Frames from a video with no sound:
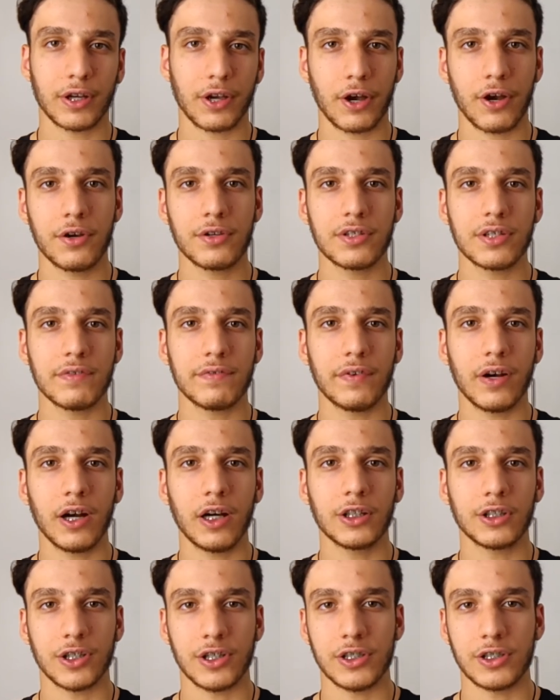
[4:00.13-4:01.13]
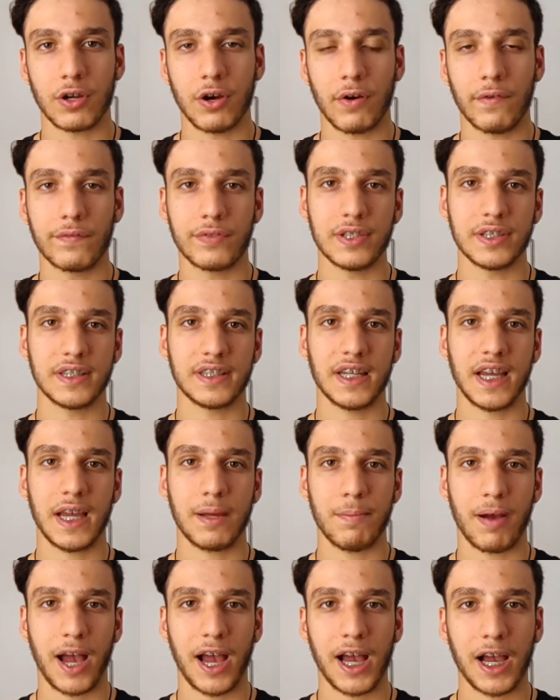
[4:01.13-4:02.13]
coded versions of the
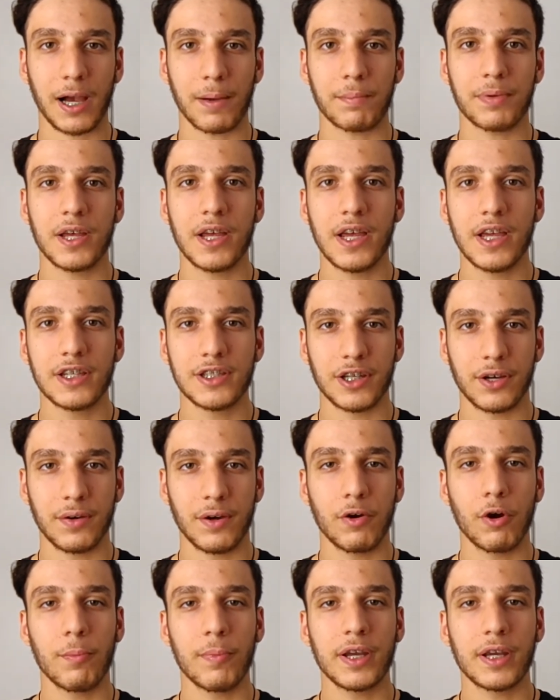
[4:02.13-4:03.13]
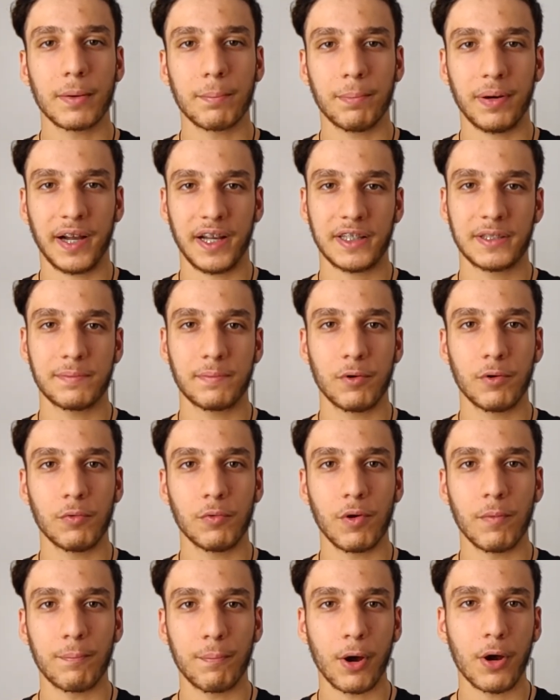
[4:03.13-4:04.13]
same app, so it will be compatible
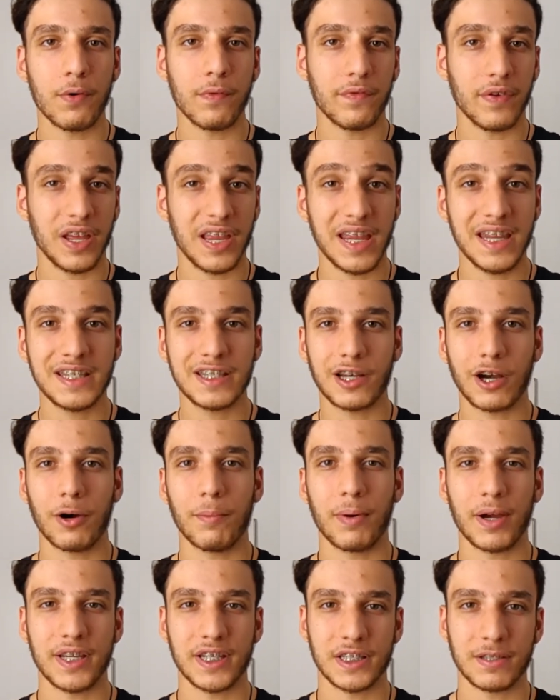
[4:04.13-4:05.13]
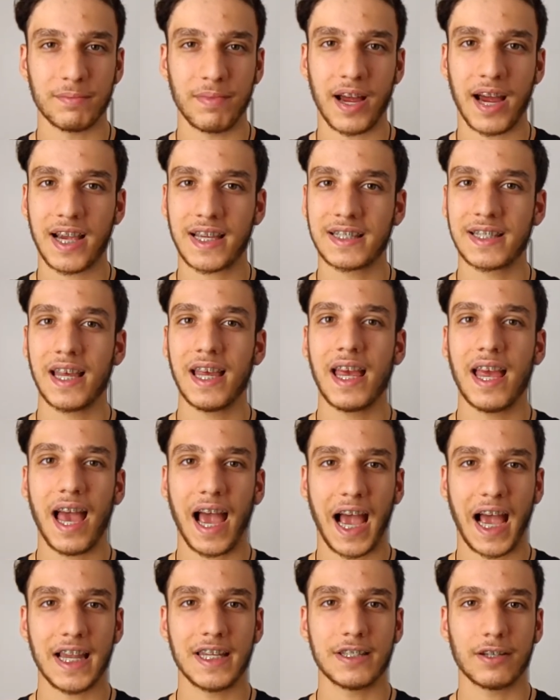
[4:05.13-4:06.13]
with both Intel-based Macs
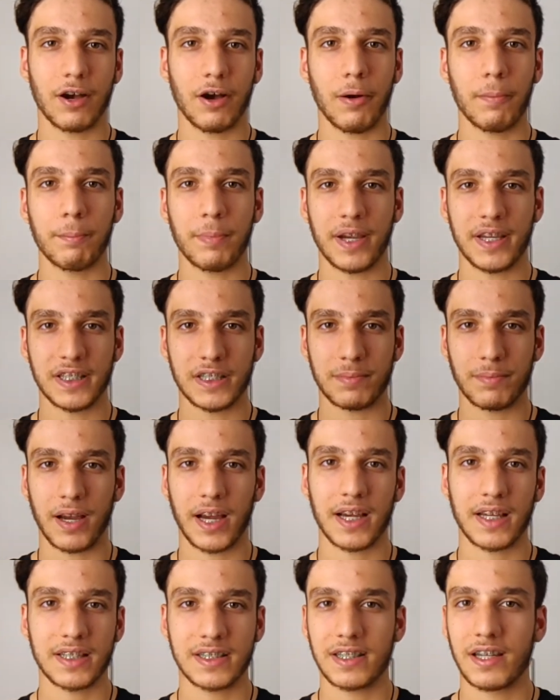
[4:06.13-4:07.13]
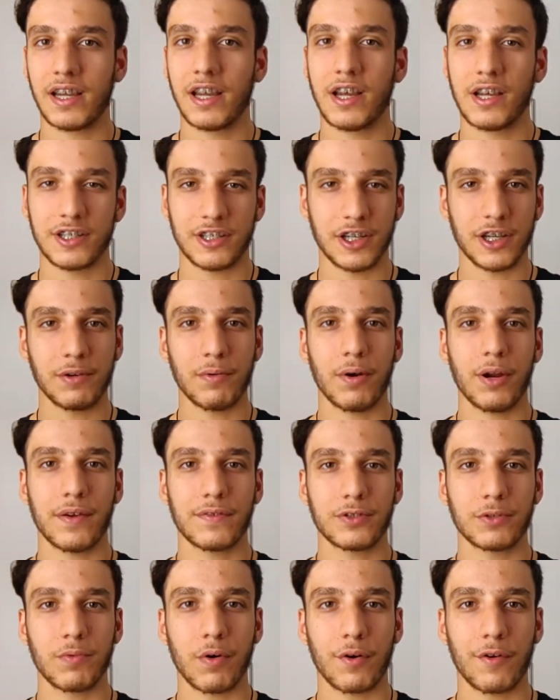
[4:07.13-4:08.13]
and ARM-based Macs, so you won't have
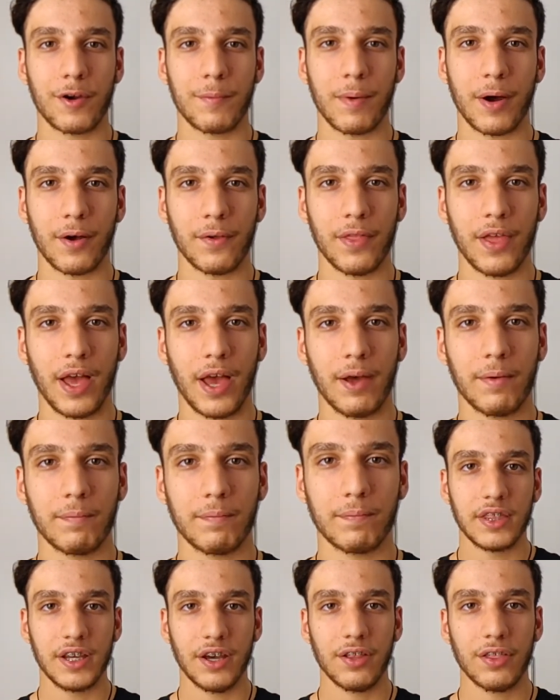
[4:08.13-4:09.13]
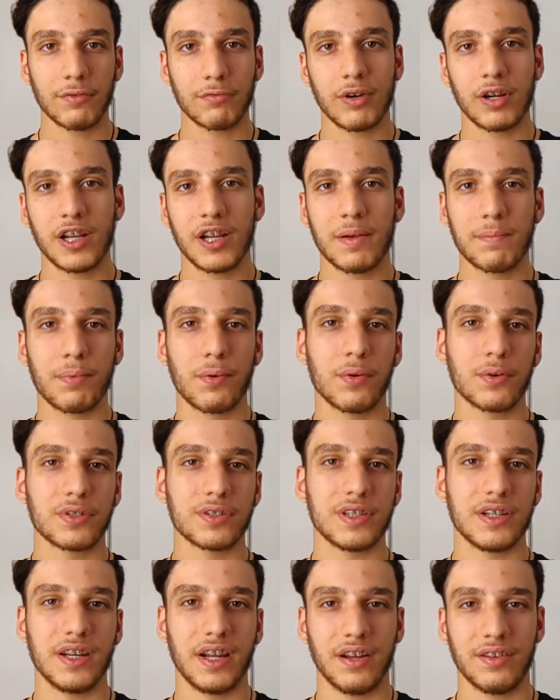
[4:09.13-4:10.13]
to worry about that. The other really
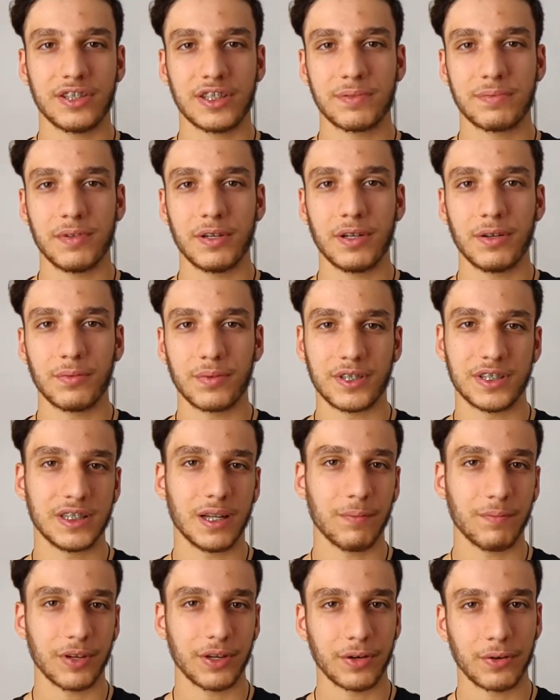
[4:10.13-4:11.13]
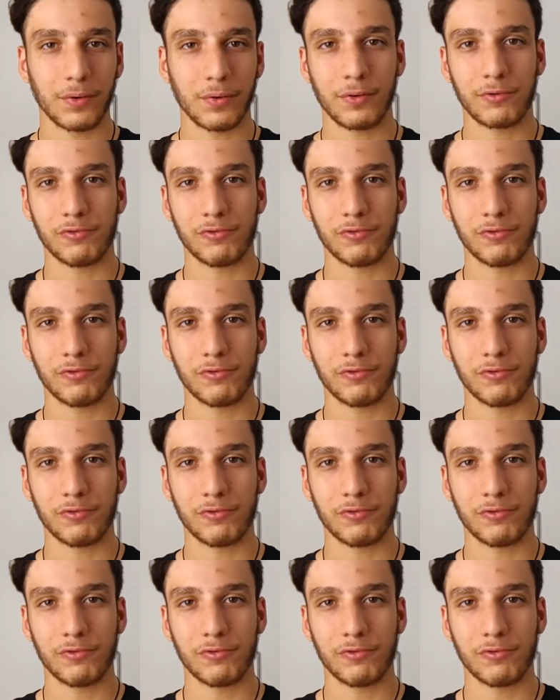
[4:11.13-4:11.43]
important announcement was something called